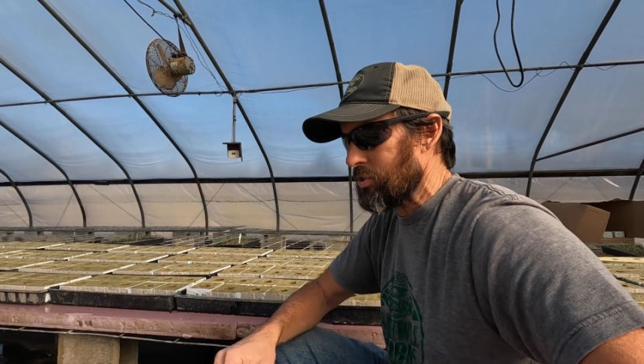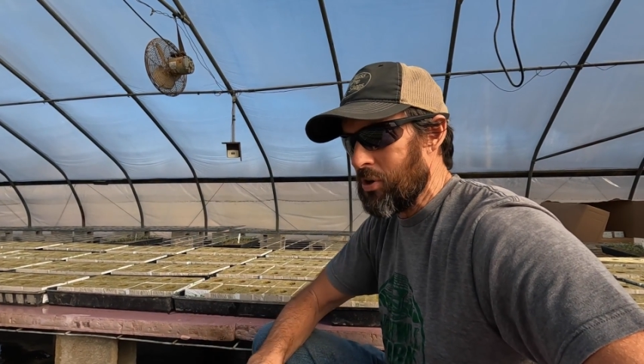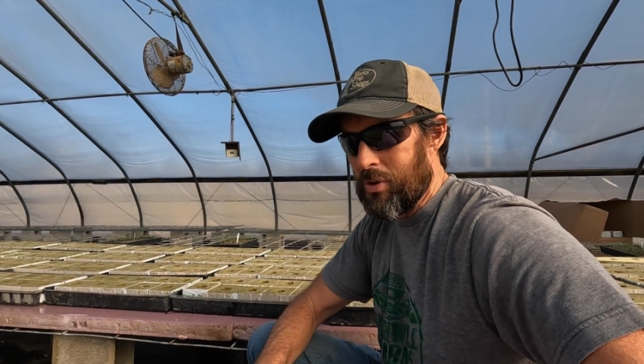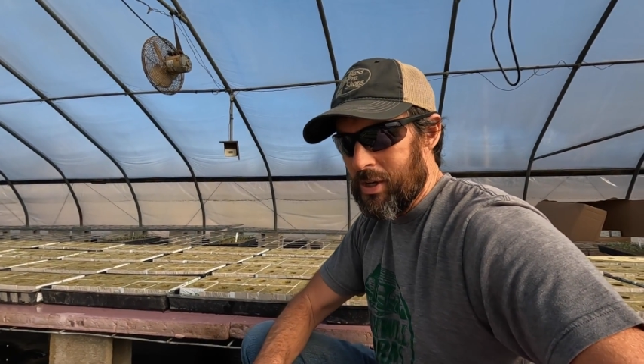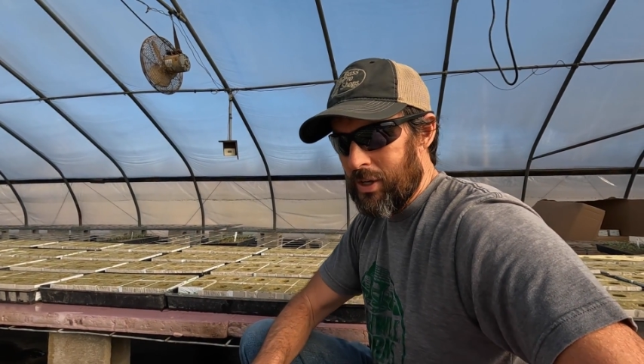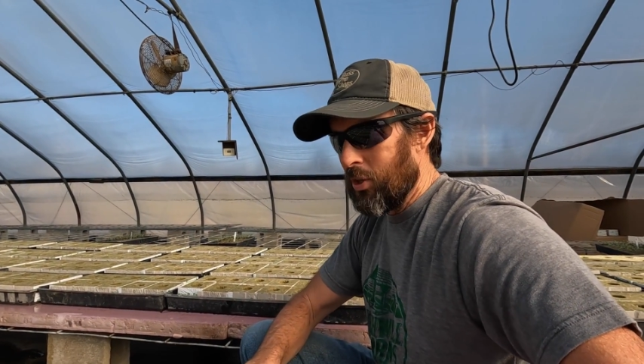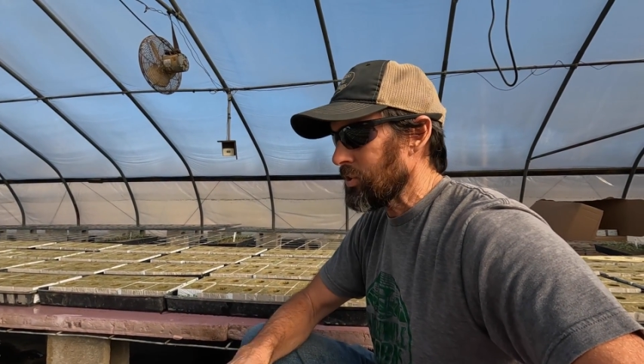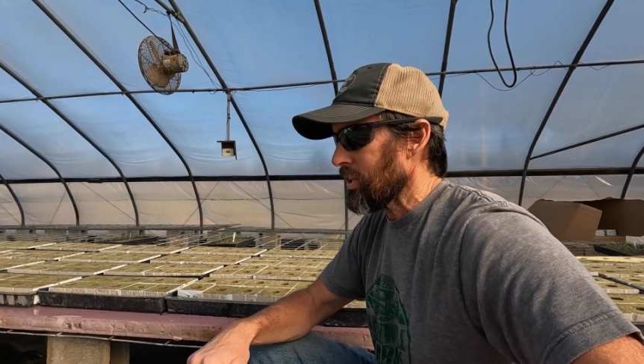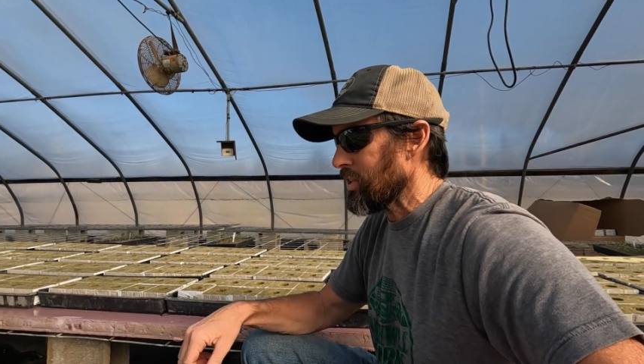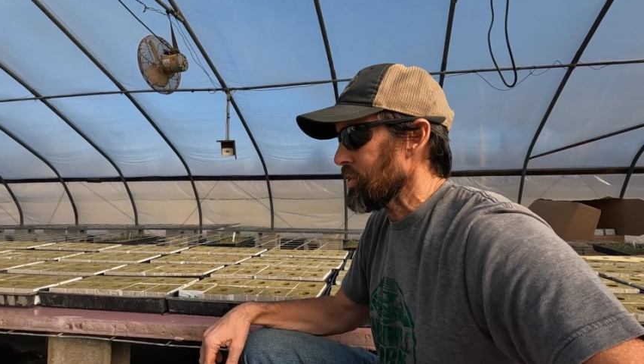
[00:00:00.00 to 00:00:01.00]
So it
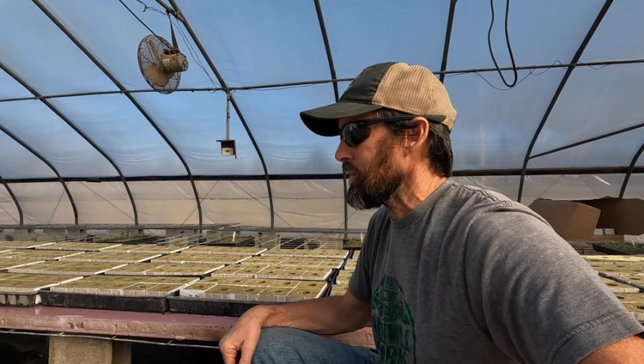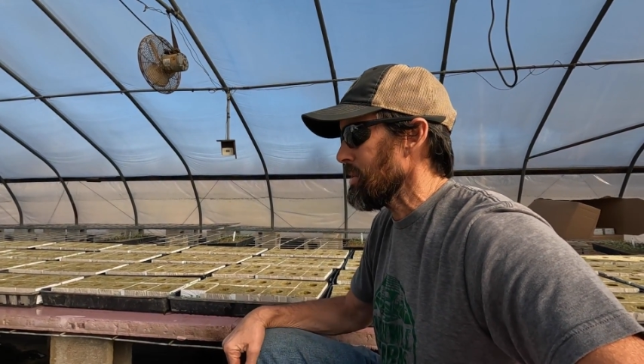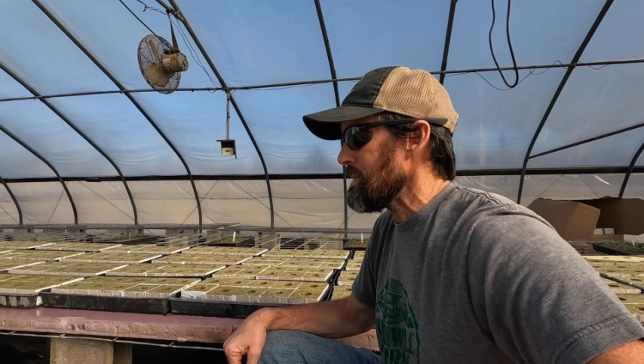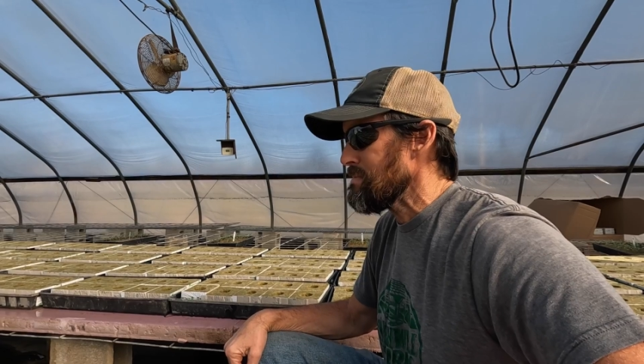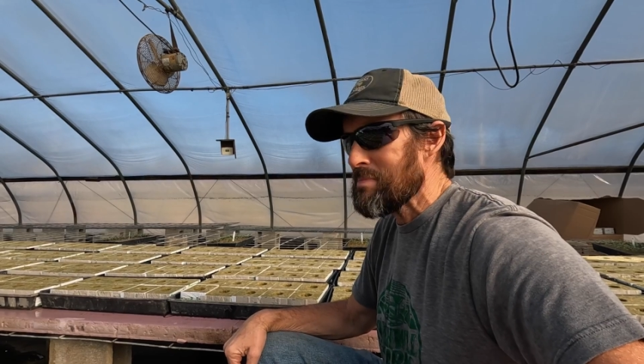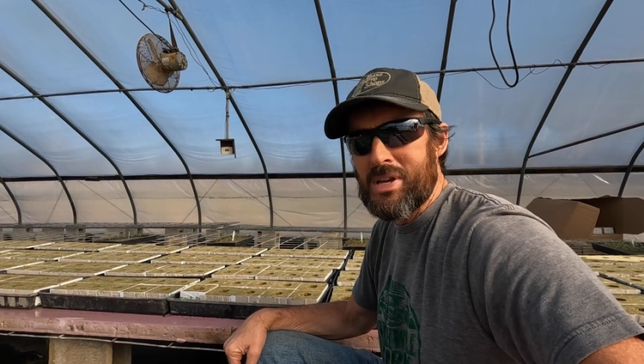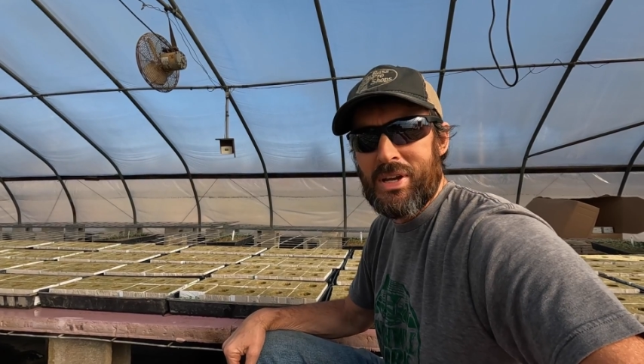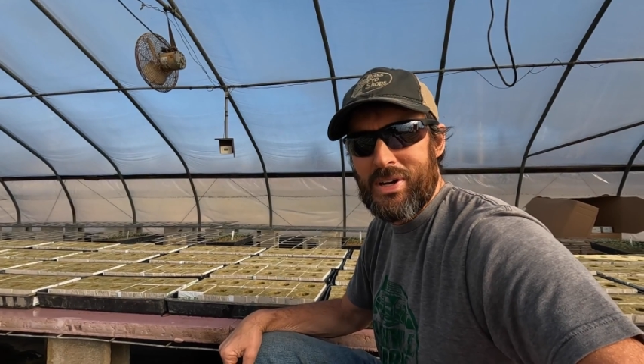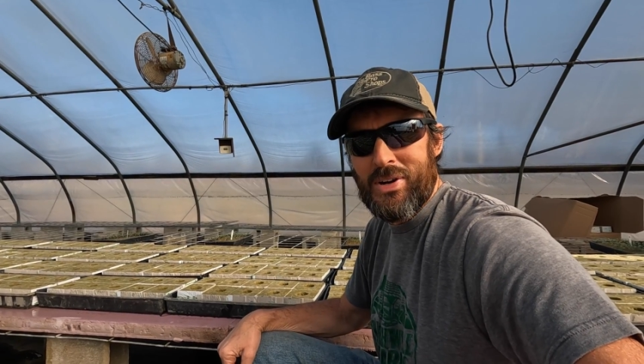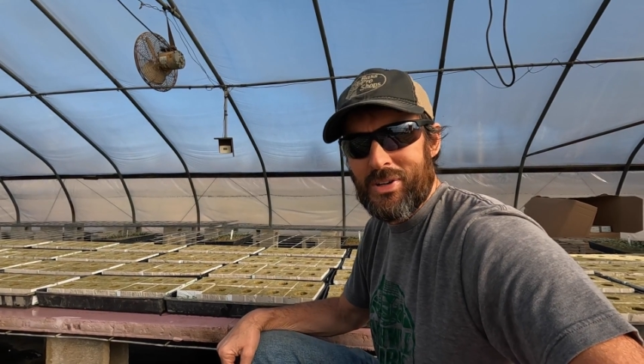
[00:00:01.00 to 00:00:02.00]
looks like it's just going to be
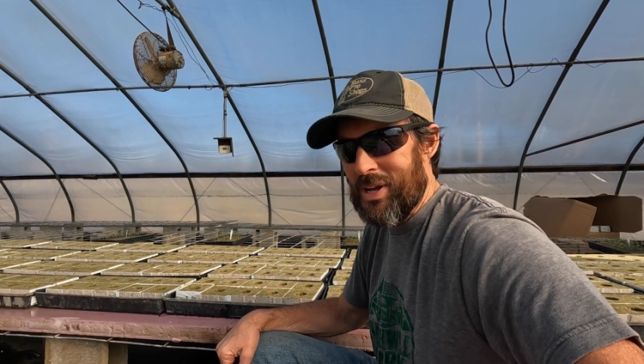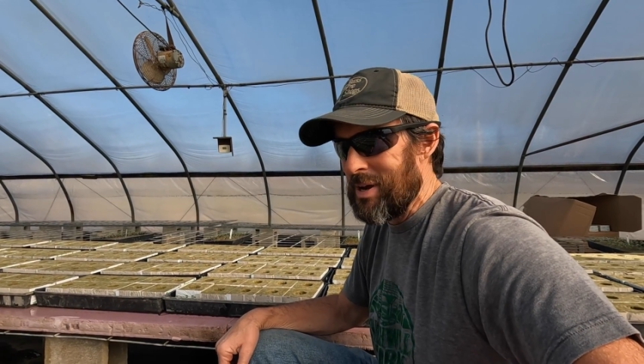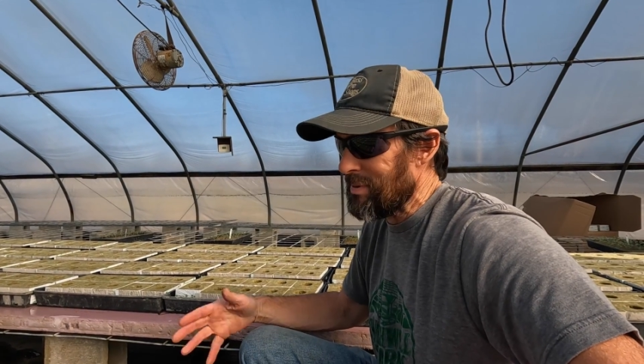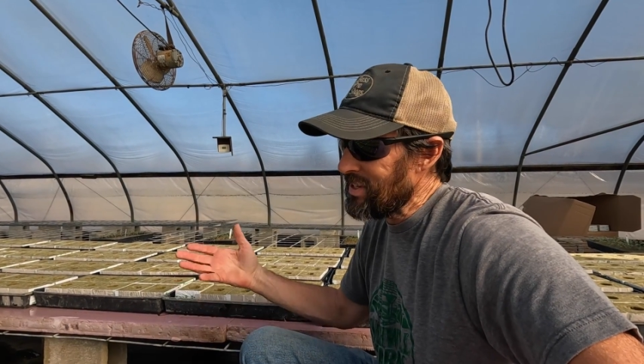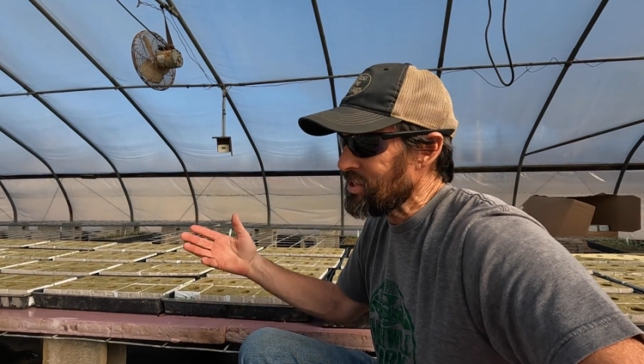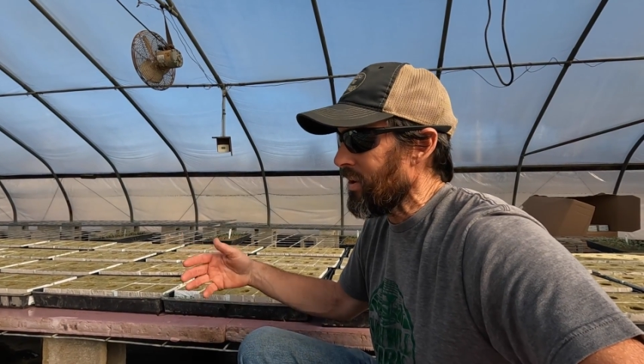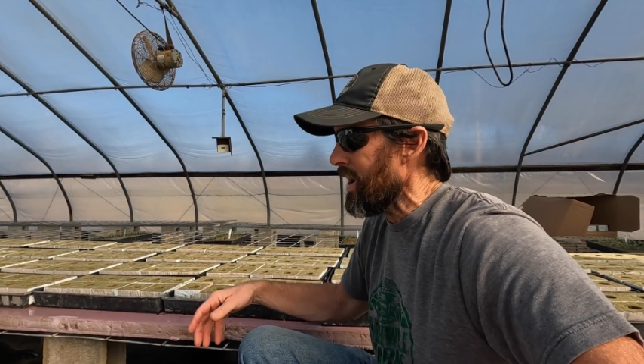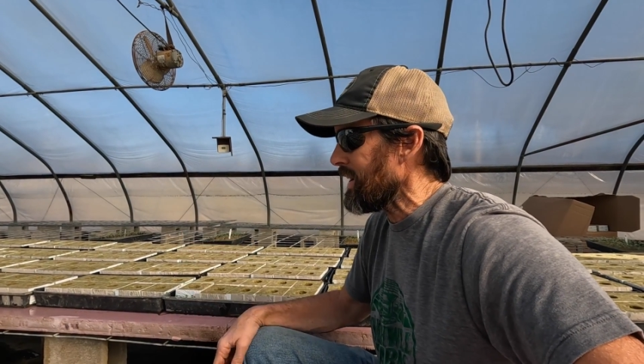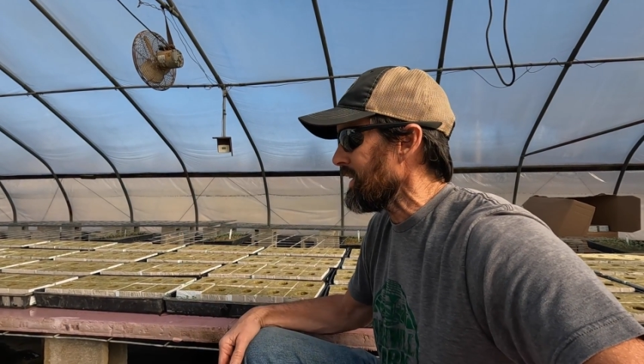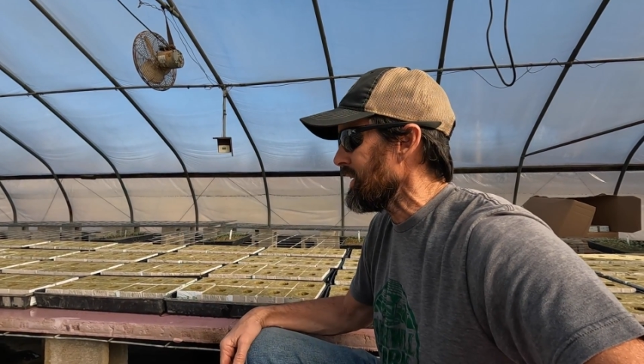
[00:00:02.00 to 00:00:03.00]
me in here today, but that's all
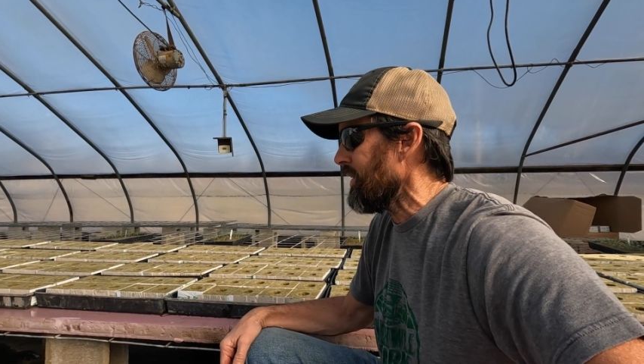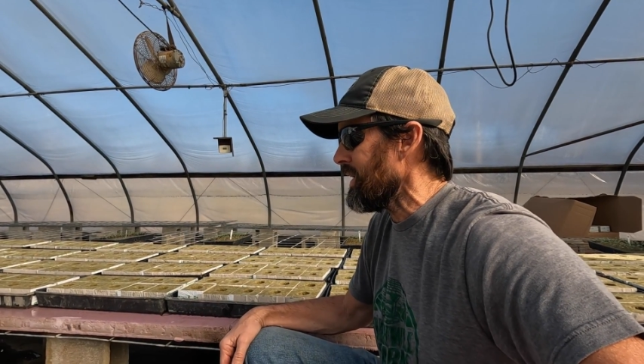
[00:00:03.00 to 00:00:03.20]
right. You